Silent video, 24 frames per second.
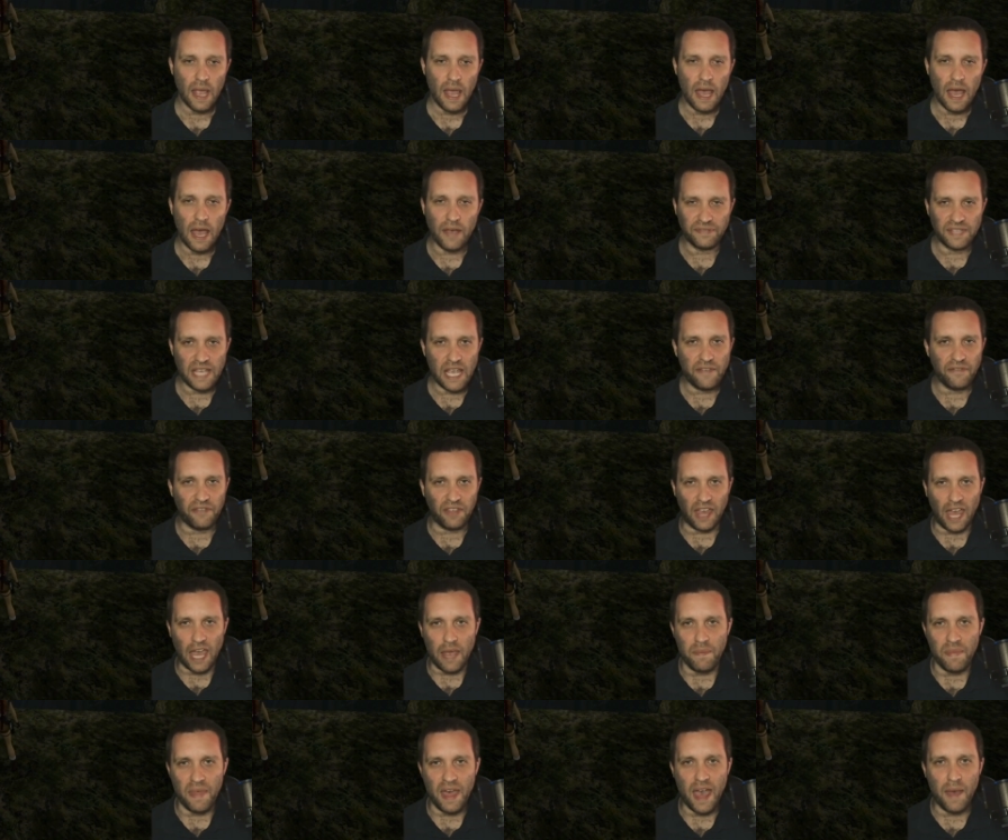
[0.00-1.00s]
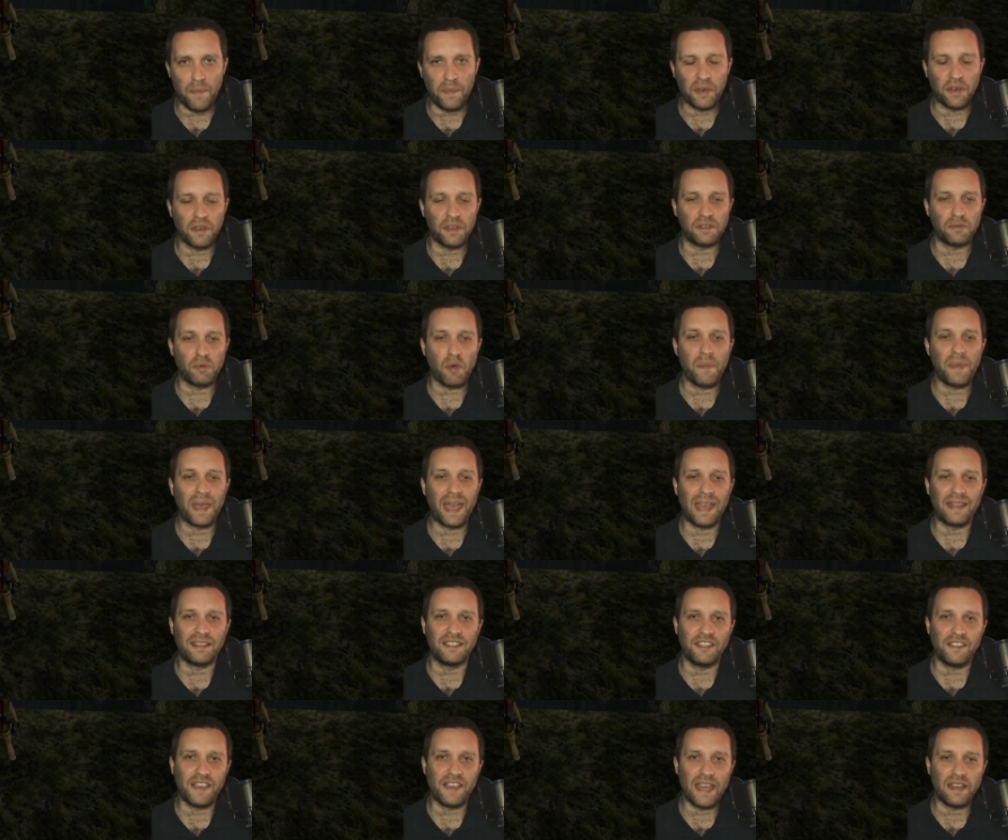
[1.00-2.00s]
I've saved the game there because when we get
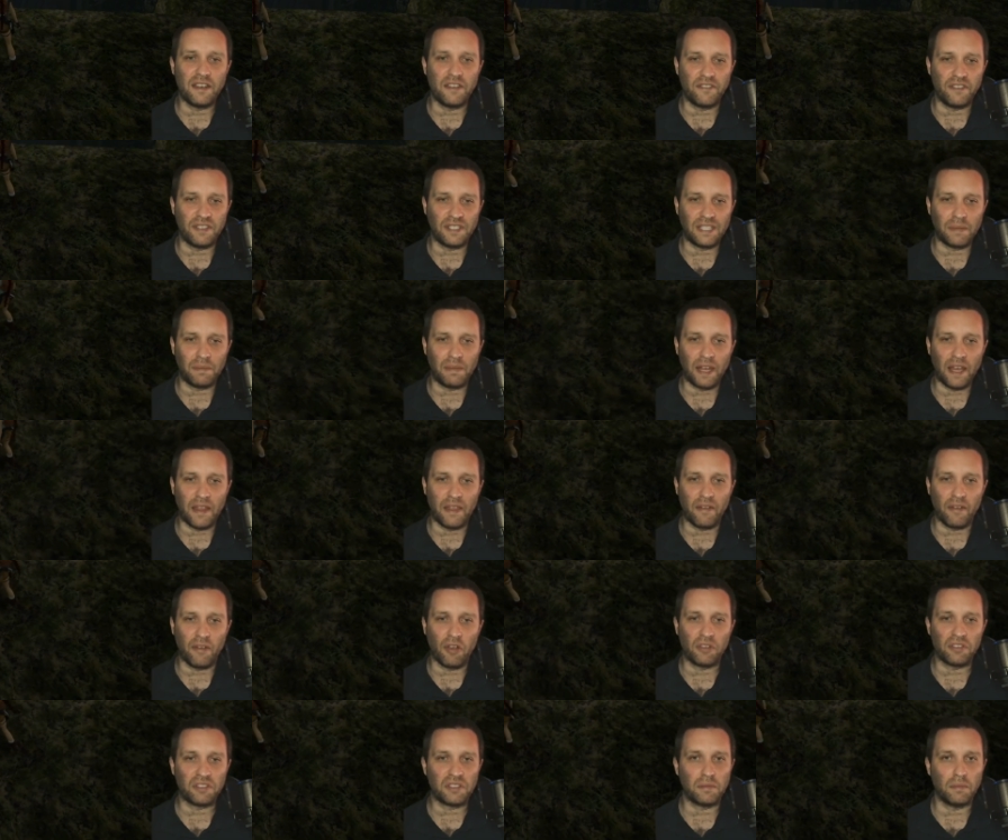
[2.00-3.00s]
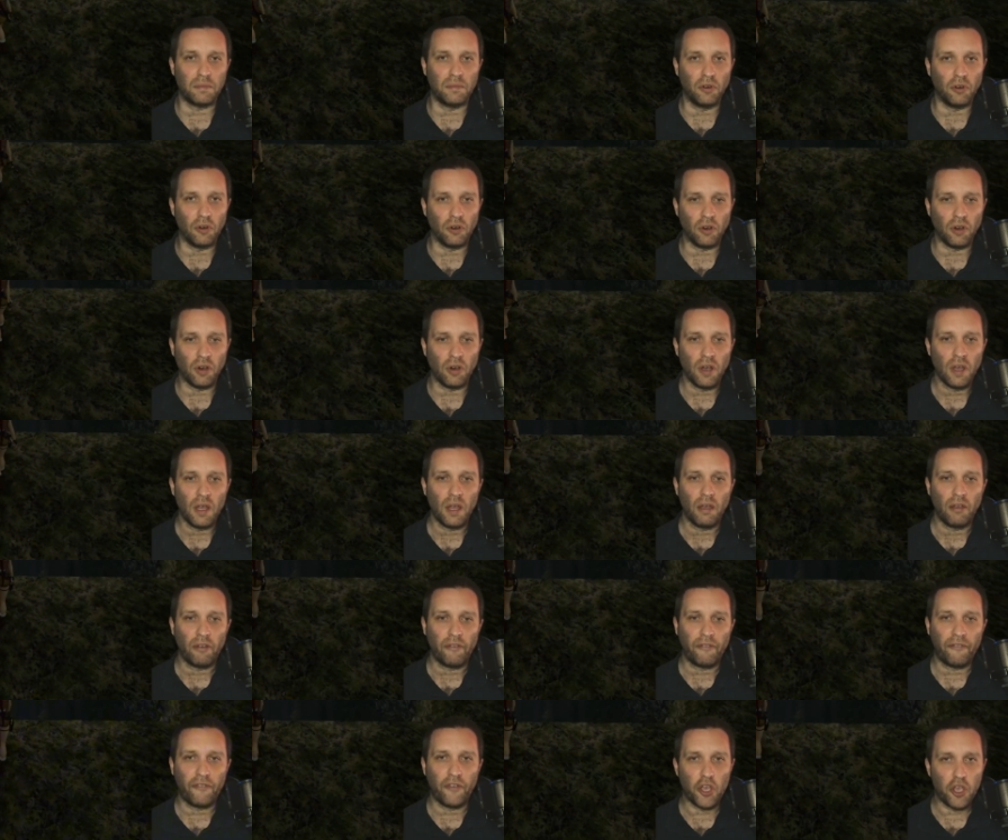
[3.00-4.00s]
to the end of the zip line, there are some more
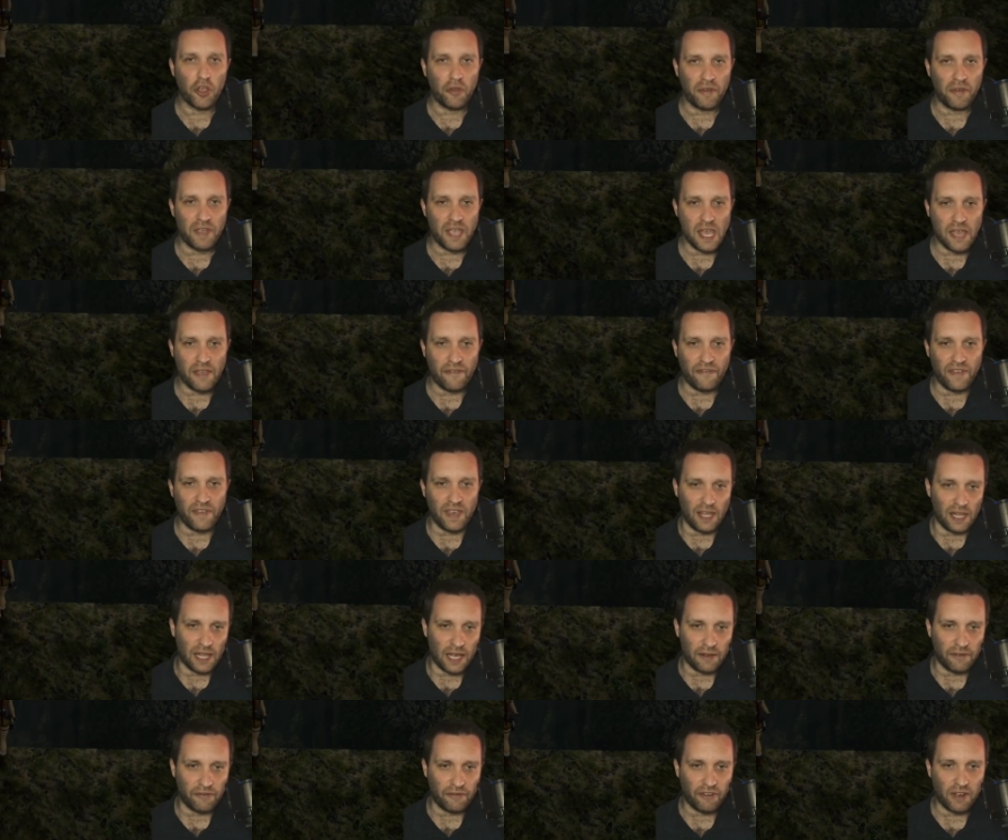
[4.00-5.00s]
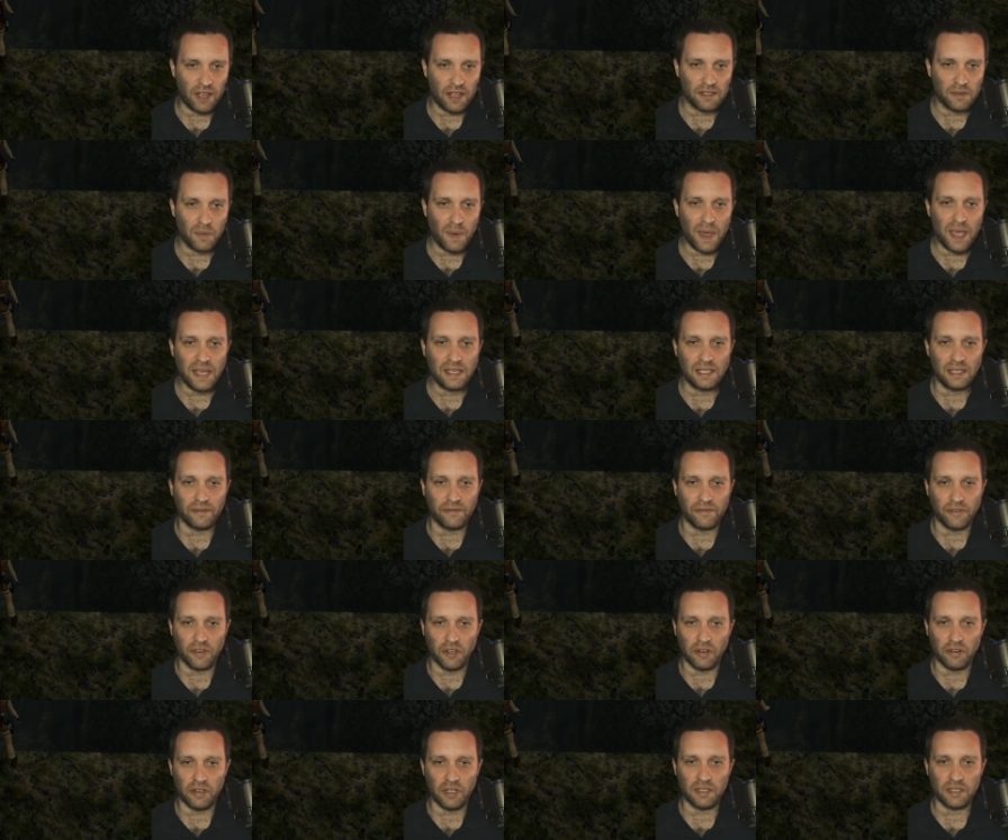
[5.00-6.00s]
furry feline friends waiting
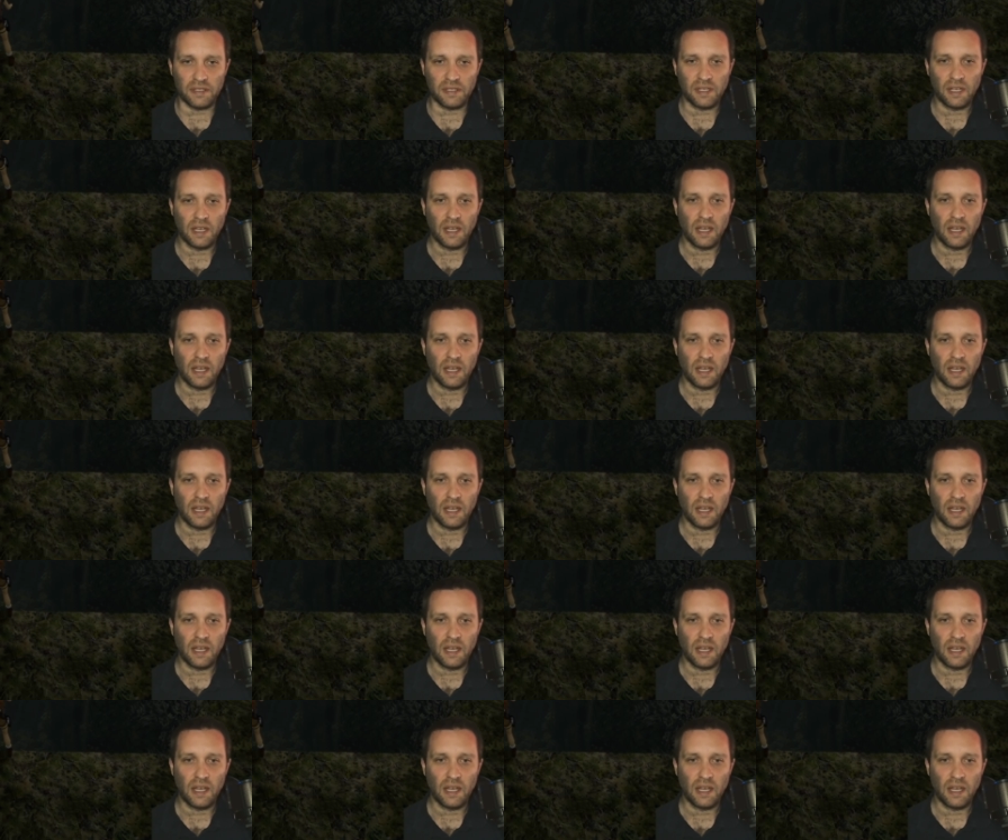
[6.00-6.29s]
for us.